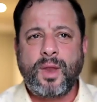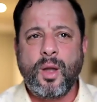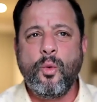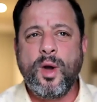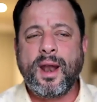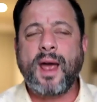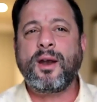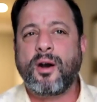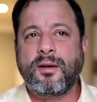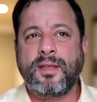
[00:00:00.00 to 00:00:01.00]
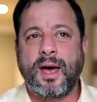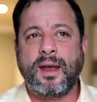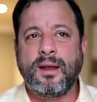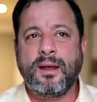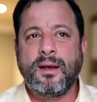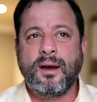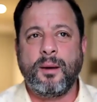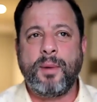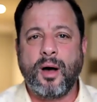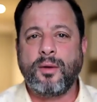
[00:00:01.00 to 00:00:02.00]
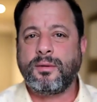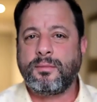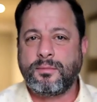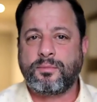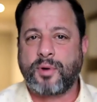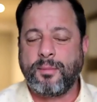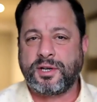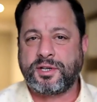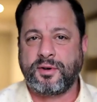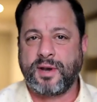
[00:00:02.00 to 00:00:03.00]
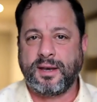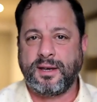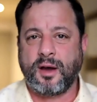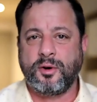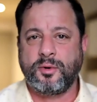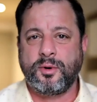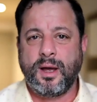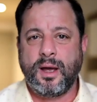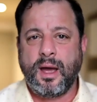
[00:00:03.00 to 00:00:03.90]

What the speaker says: When I heard that about Prime Minister Netanyahu,